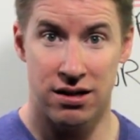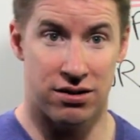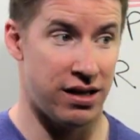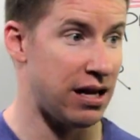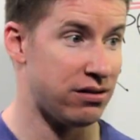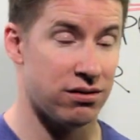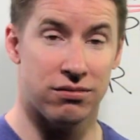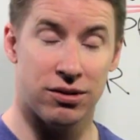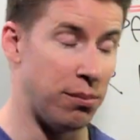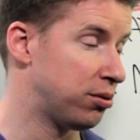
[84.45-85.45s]
So that
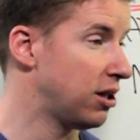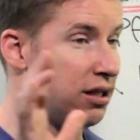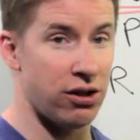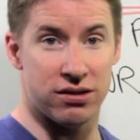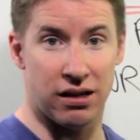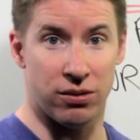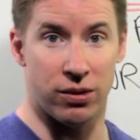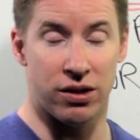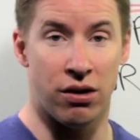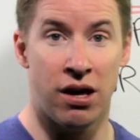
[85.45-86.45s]
completely goes out the
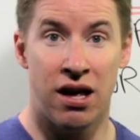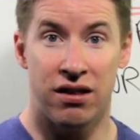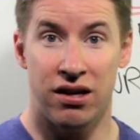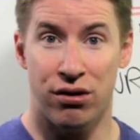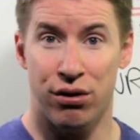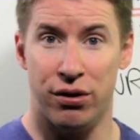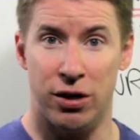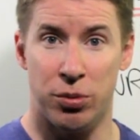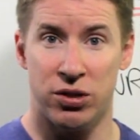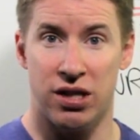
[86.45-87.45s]
window. The other
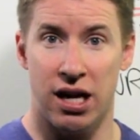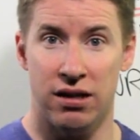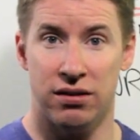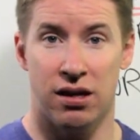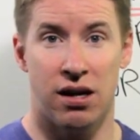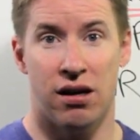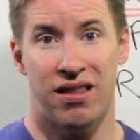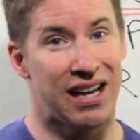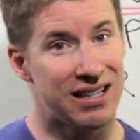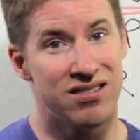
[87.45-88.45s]
30%,
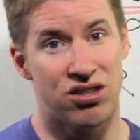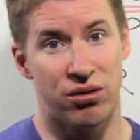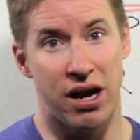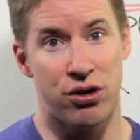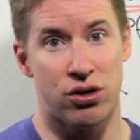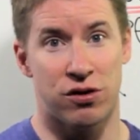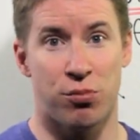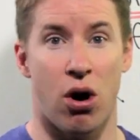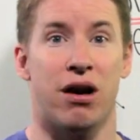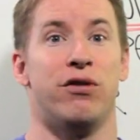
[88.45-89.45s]
that consideration is
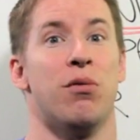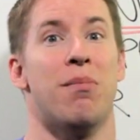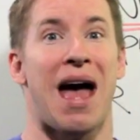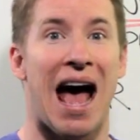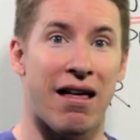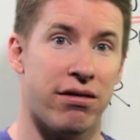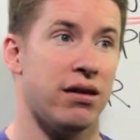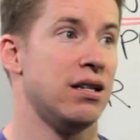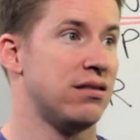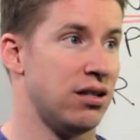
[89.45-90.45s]
part of your
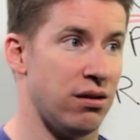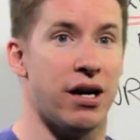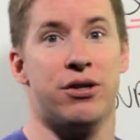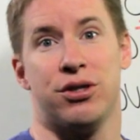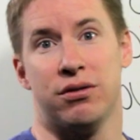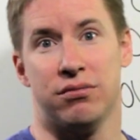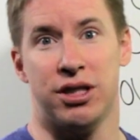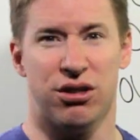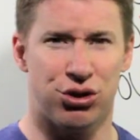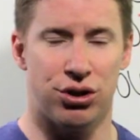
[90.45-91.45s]
math consideration.
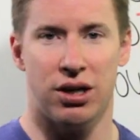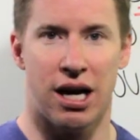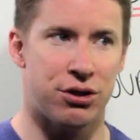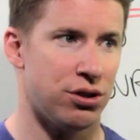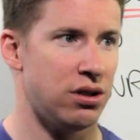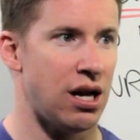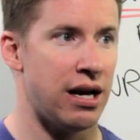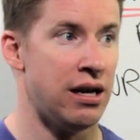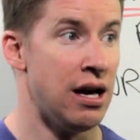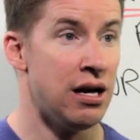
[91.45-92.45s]
You know, should I, shouldn't
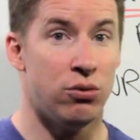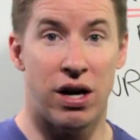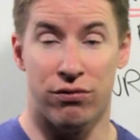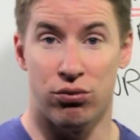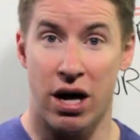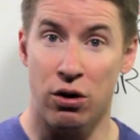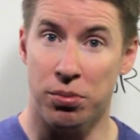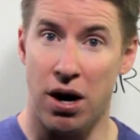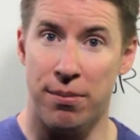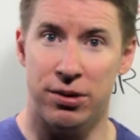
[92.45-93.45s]
I? We have rental
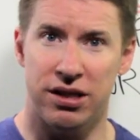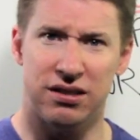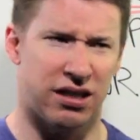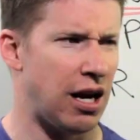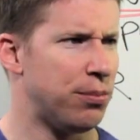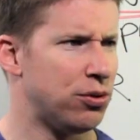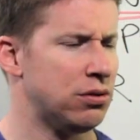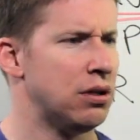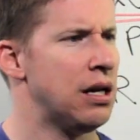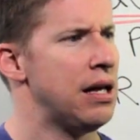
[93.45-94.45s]
properties, a
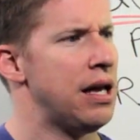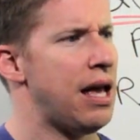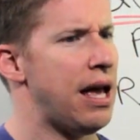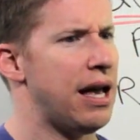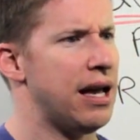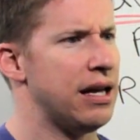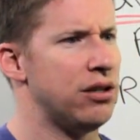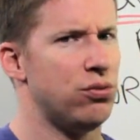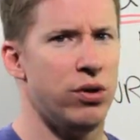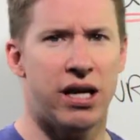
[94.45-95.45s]
couple
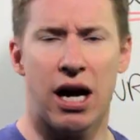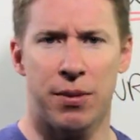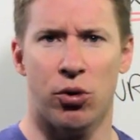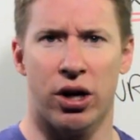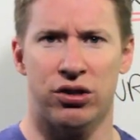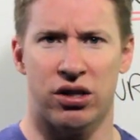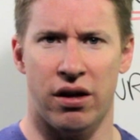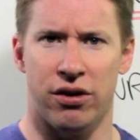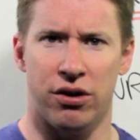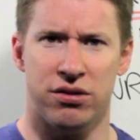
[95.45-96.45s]
and we carry mortgages
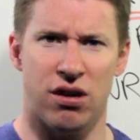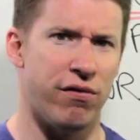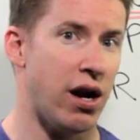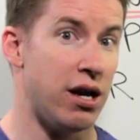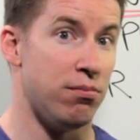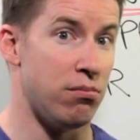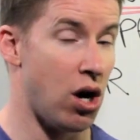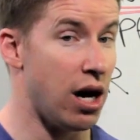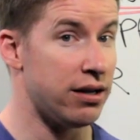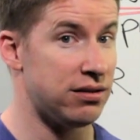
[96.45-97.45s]
on those. They're very
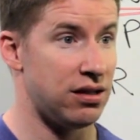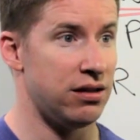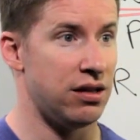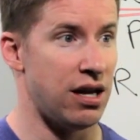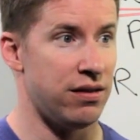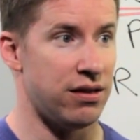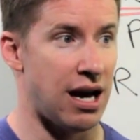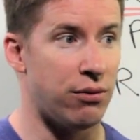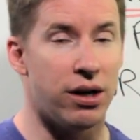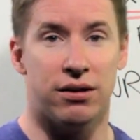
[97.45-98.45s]
modest, and, and
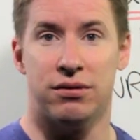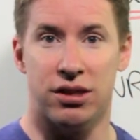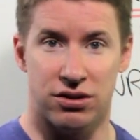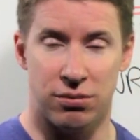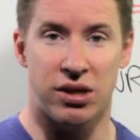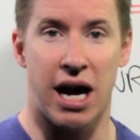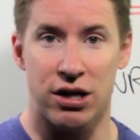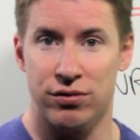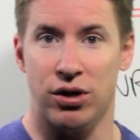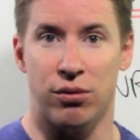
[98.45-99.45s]
that way there's some
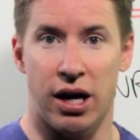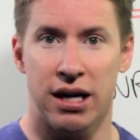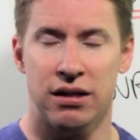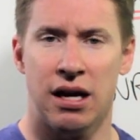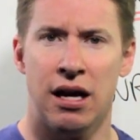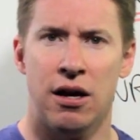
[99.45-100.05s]
cash flow, right?